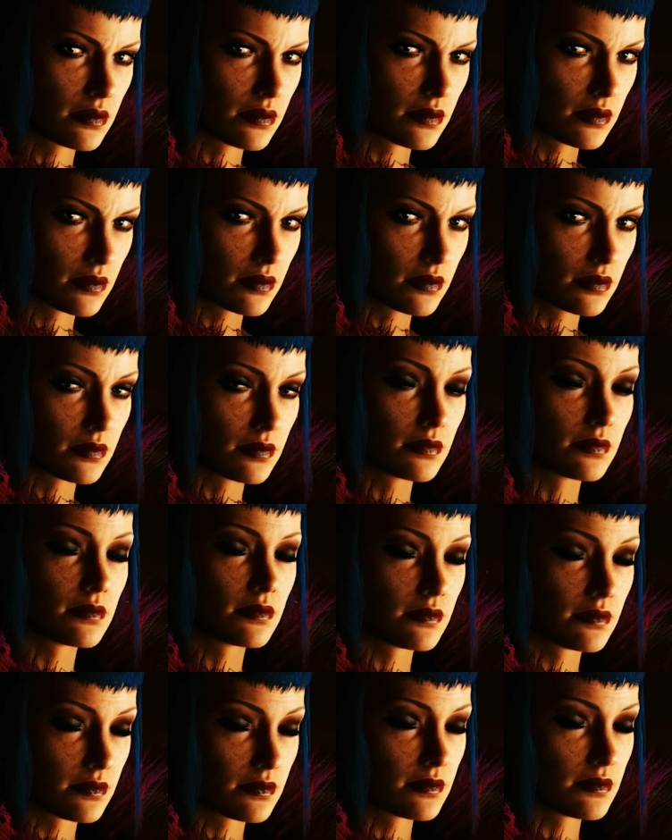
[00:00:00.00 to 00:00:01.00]
City?
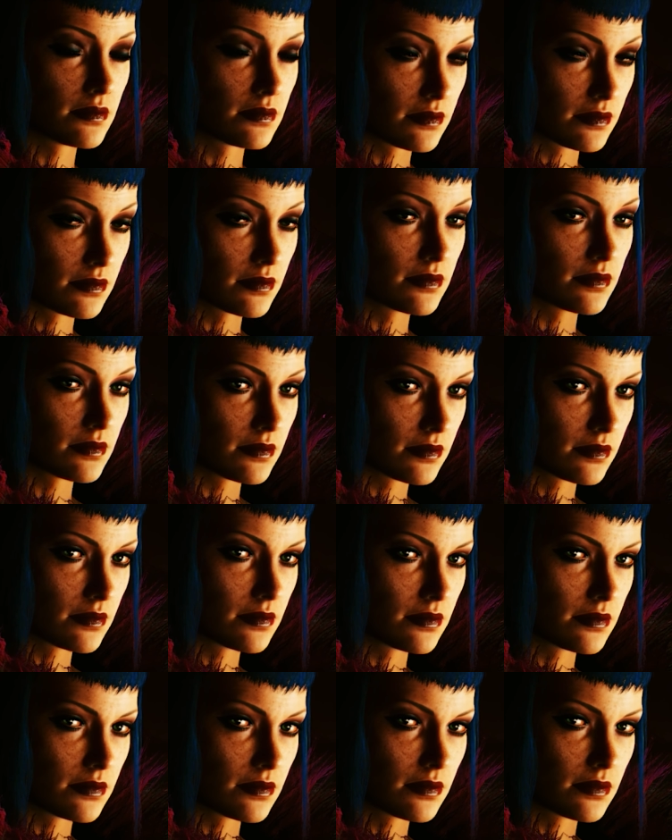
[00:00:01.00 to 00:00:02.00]
Huh.
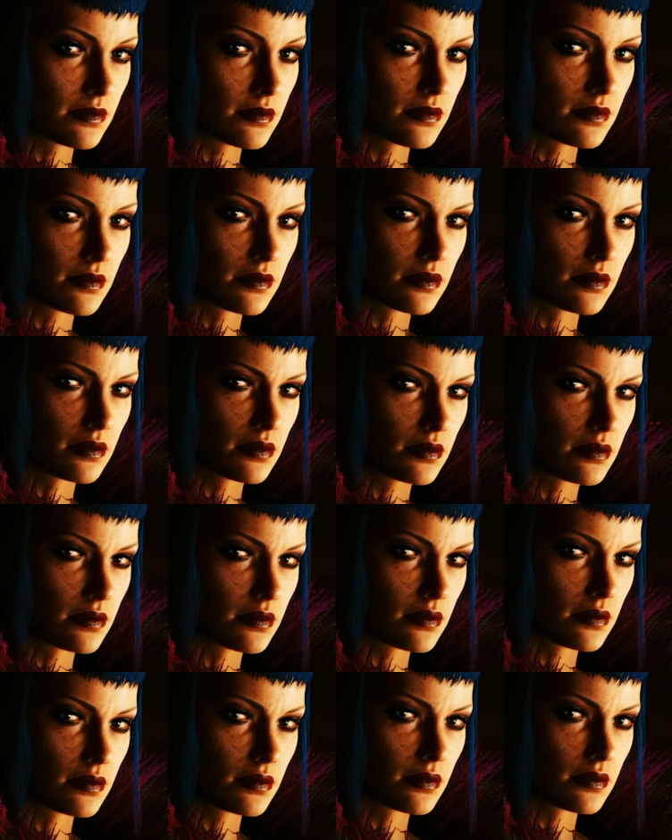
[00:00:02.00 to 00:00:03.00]
Guess the scream sheets
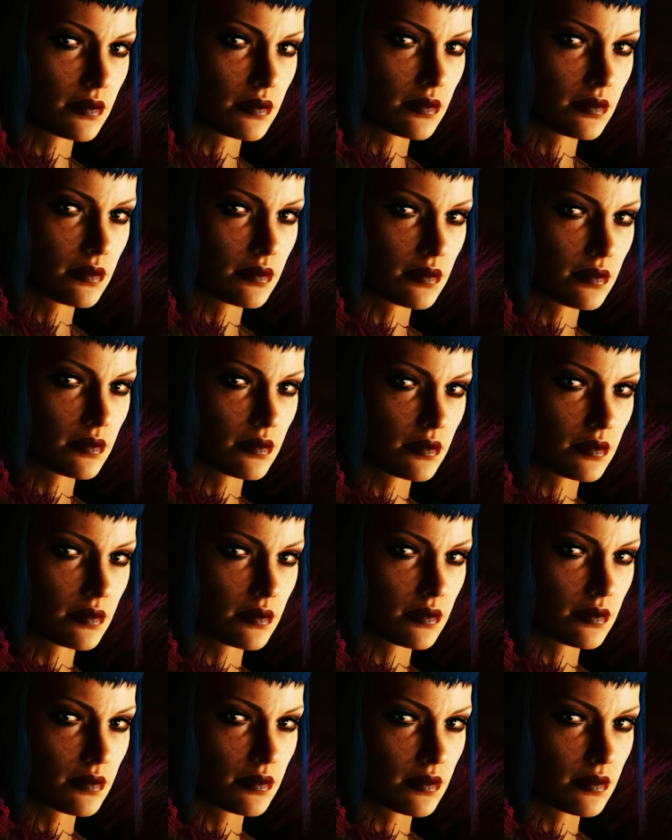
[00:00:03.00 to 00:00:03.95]
weren't lying this time.